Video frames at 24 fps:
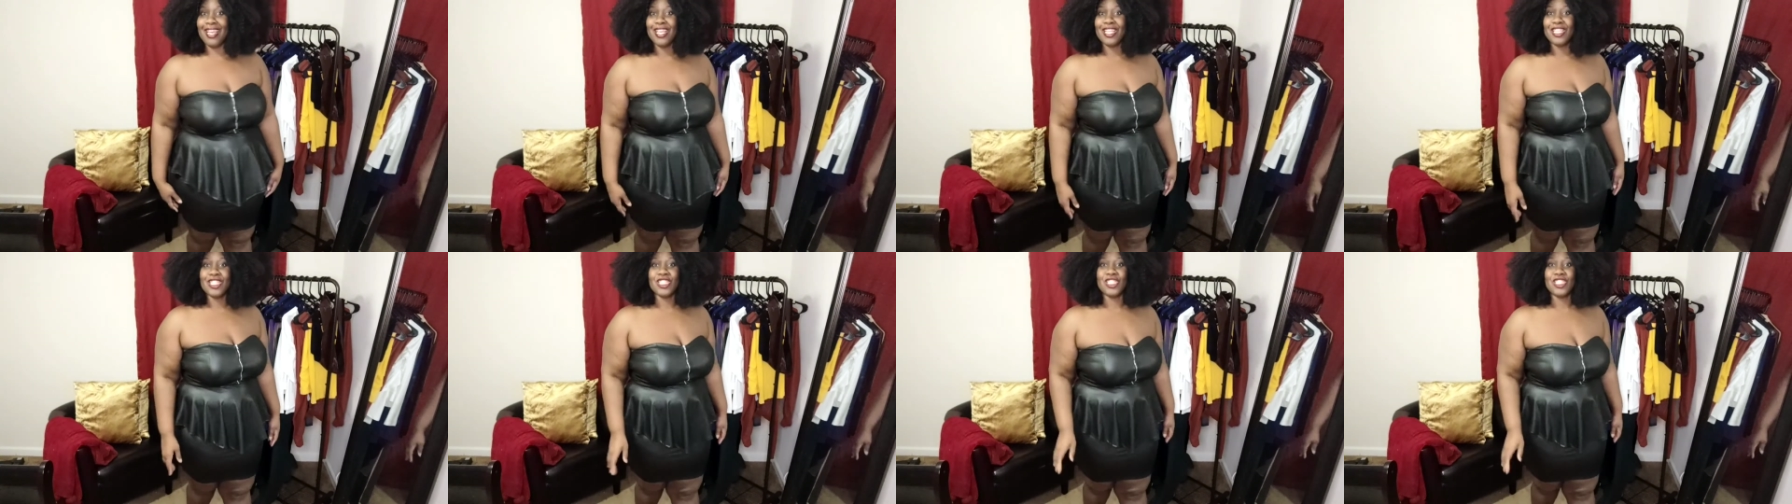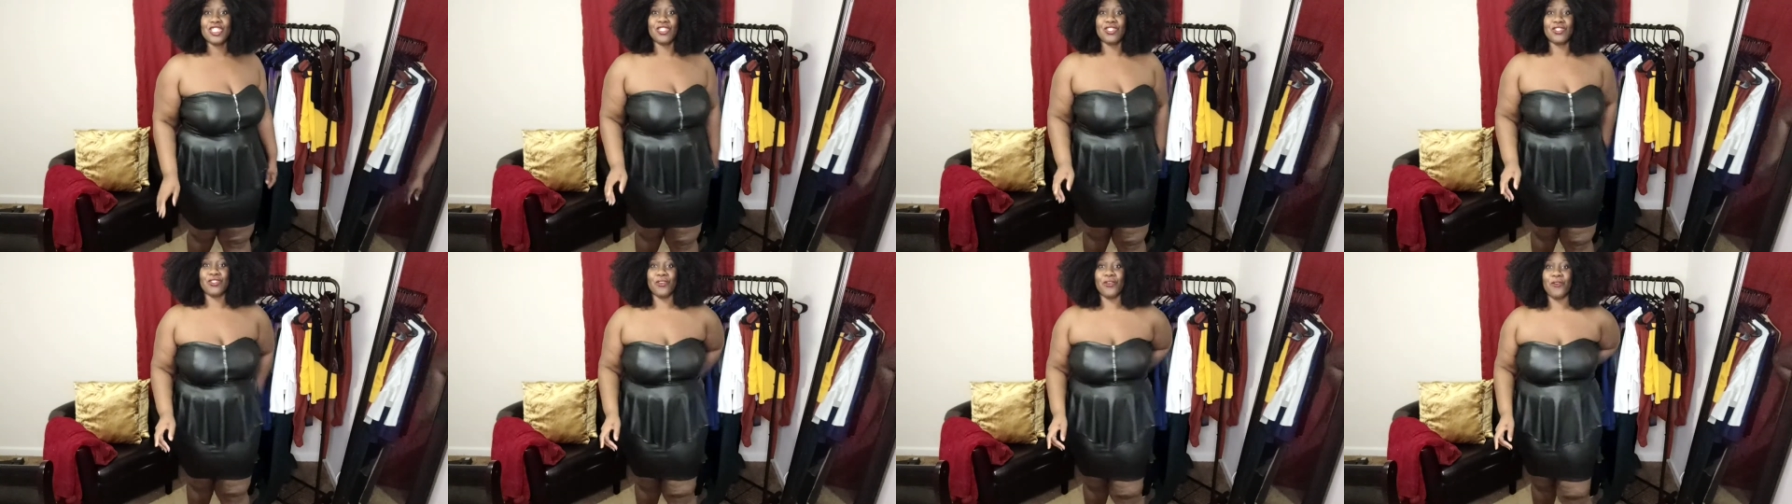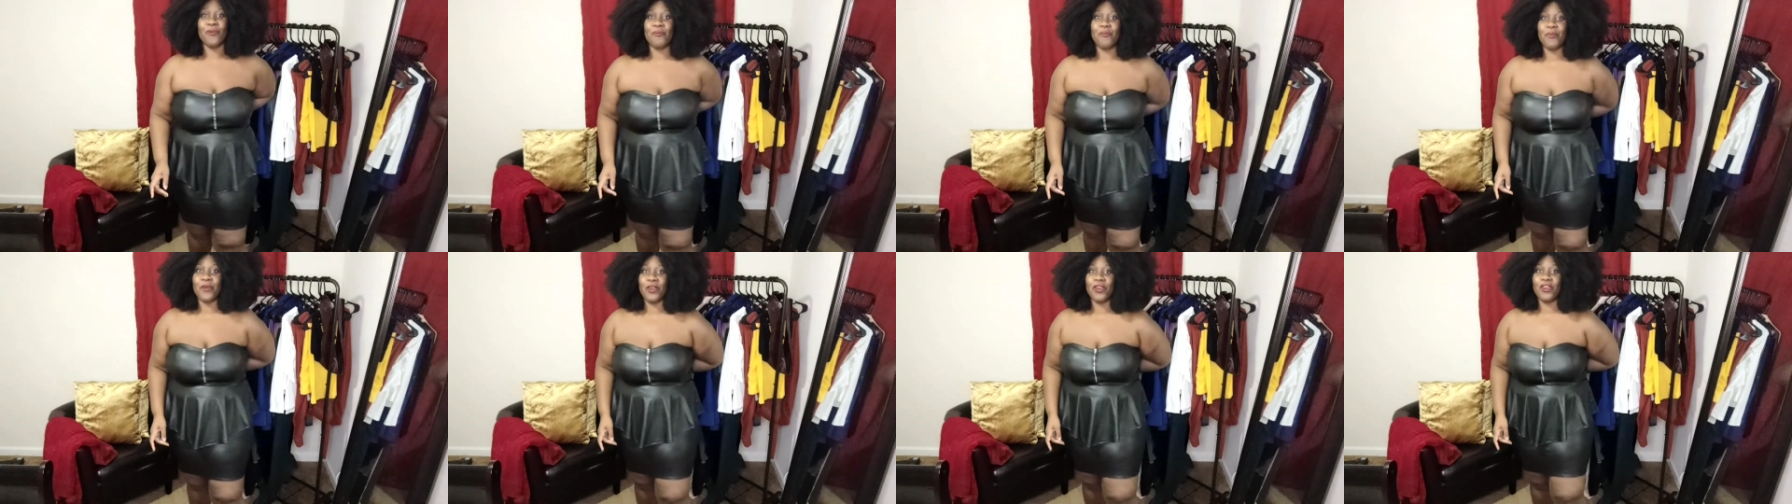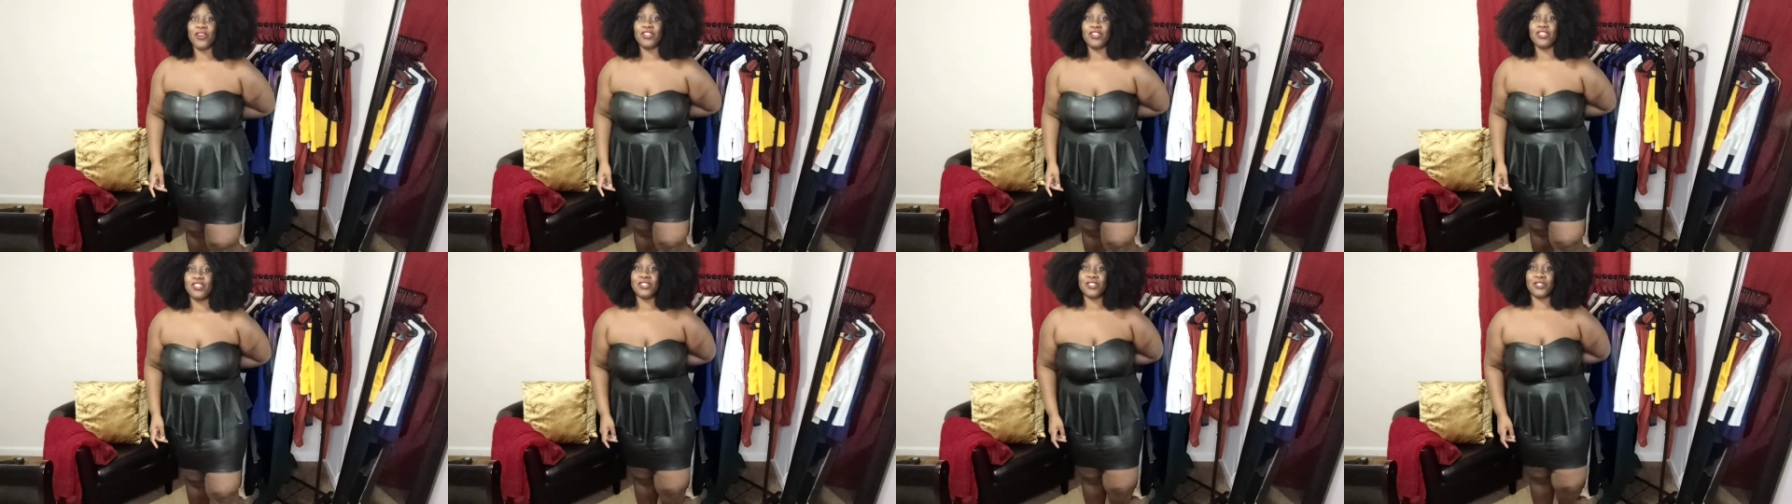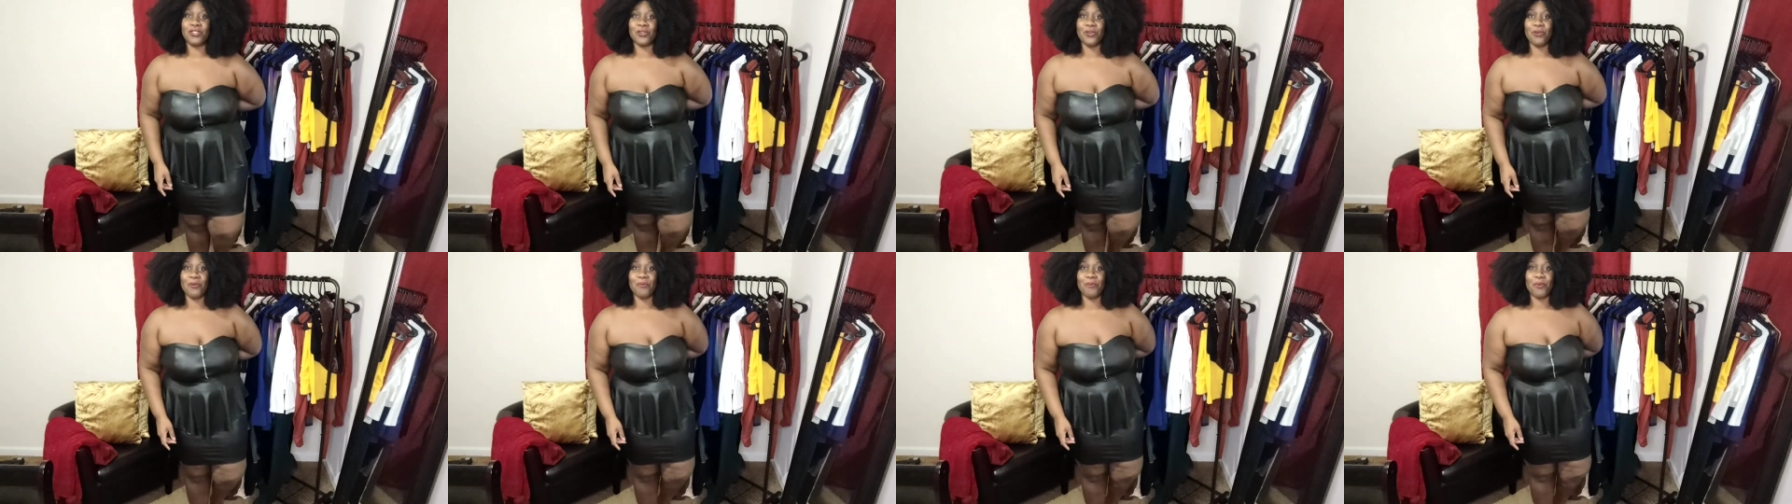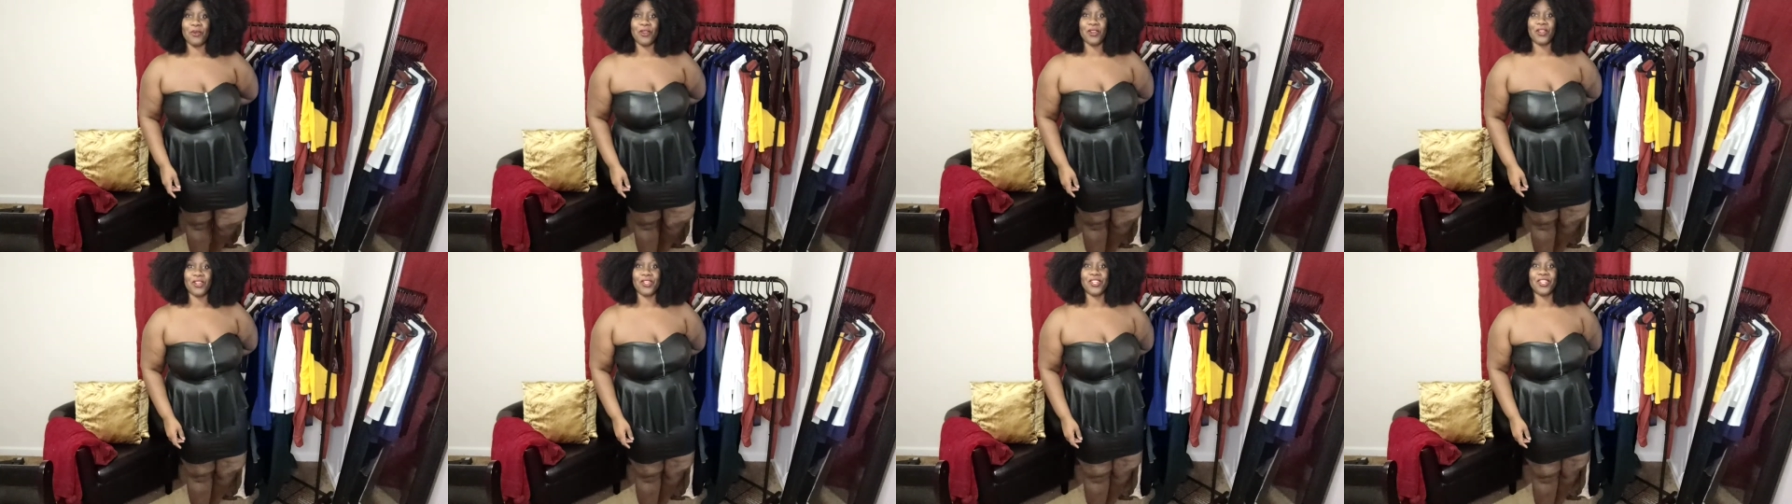Super,
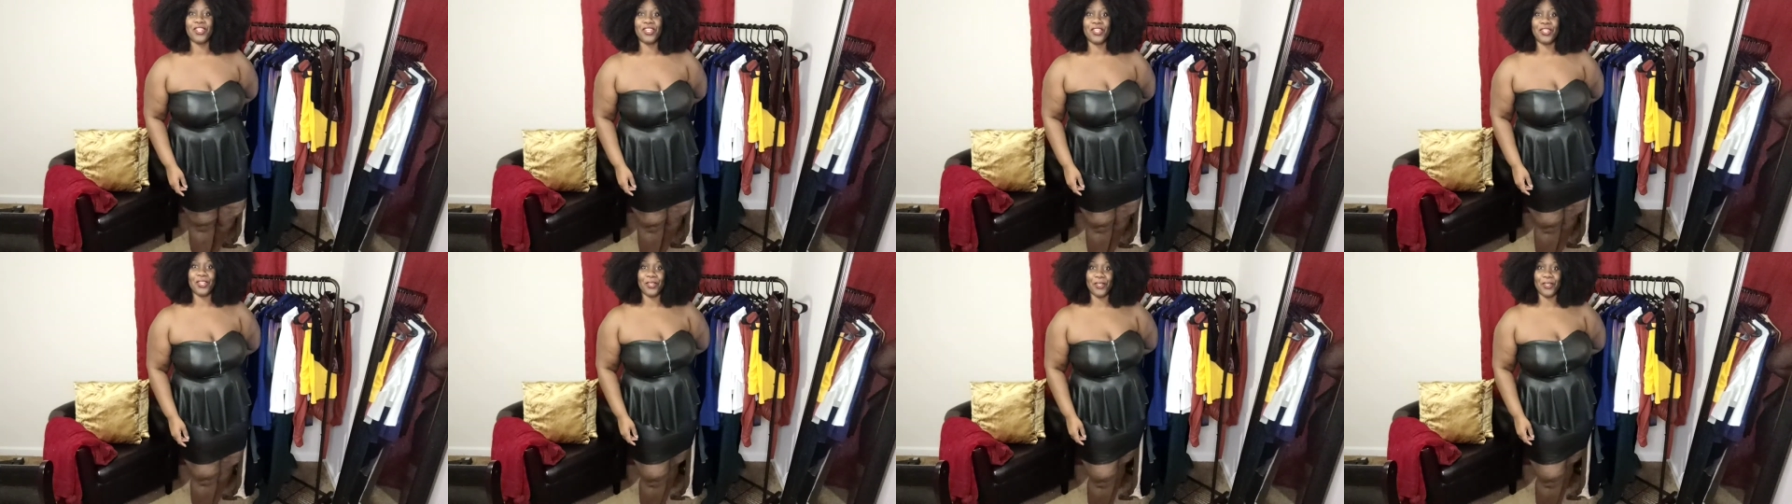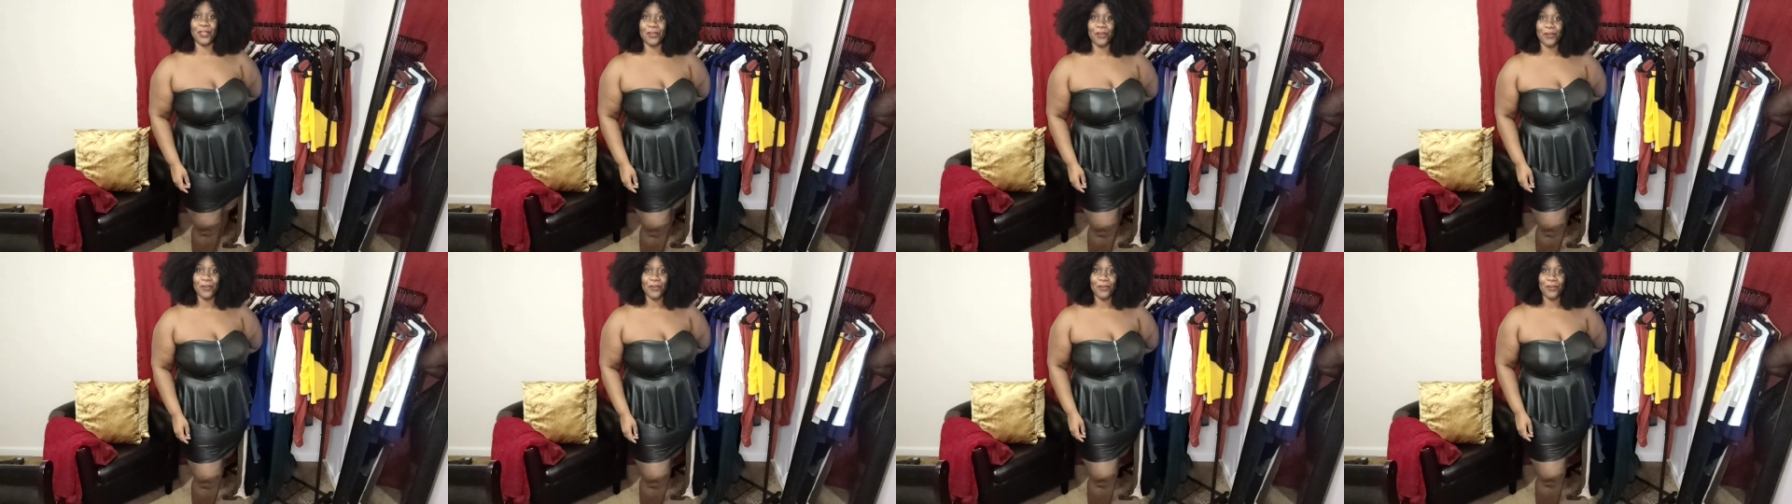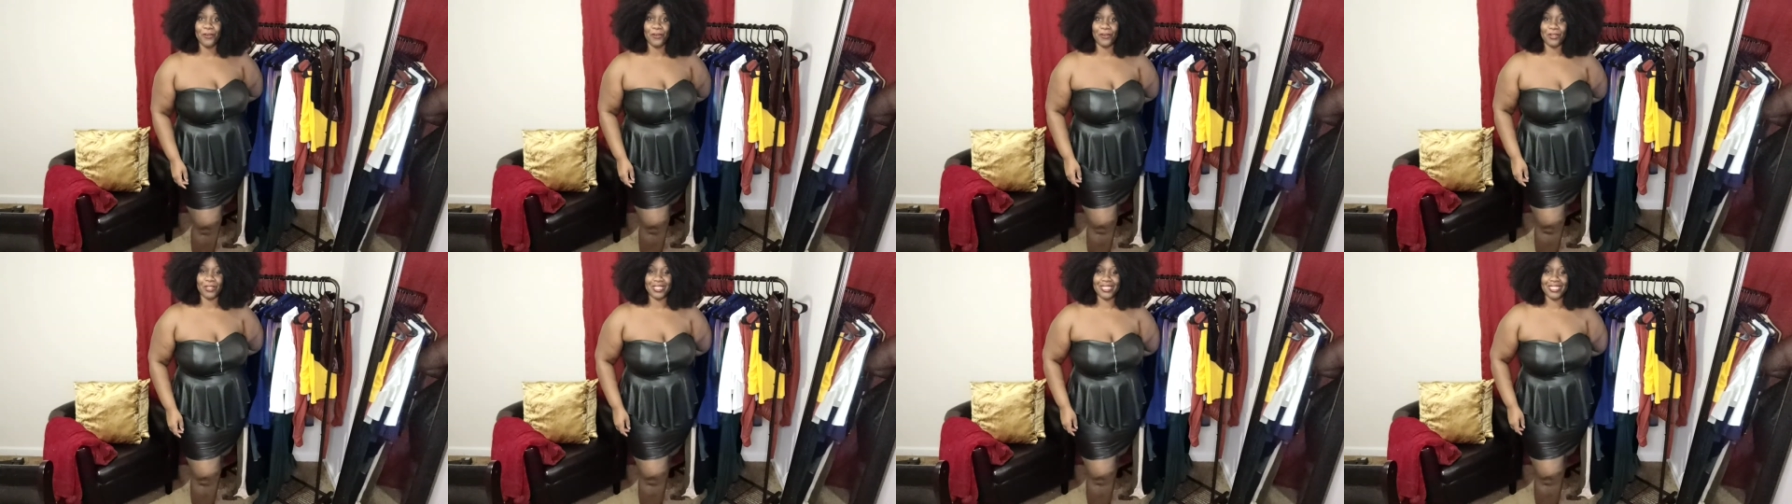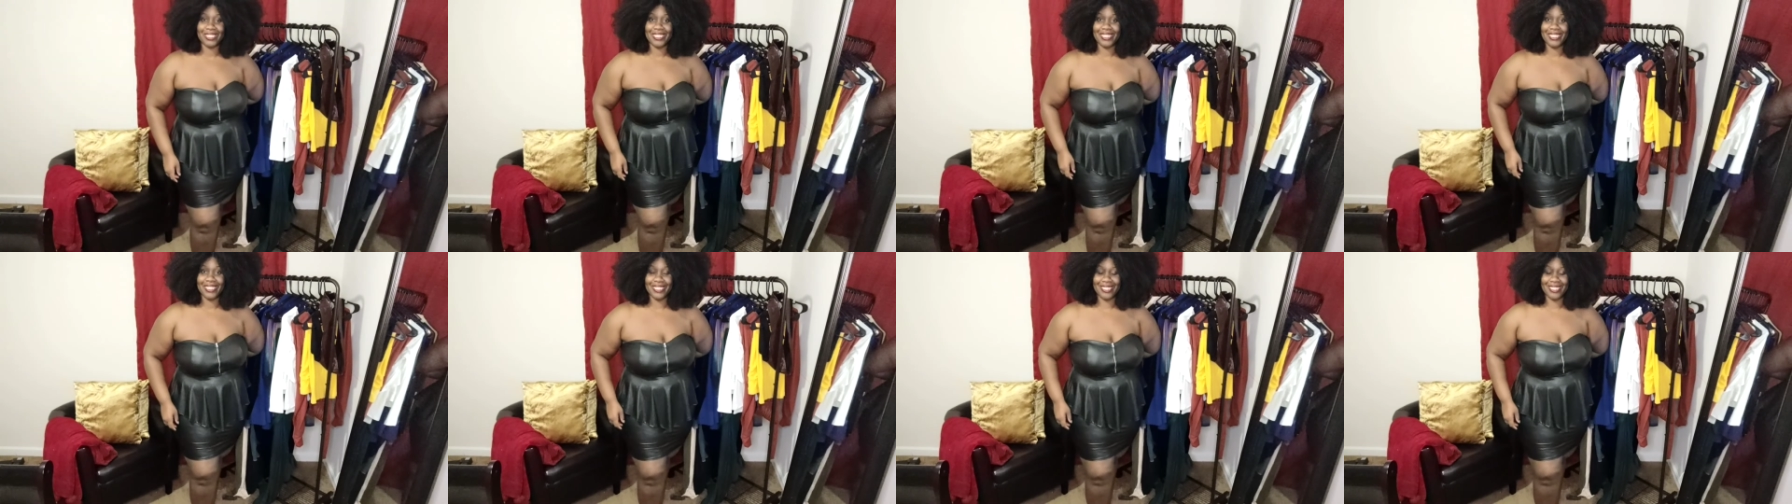super cute.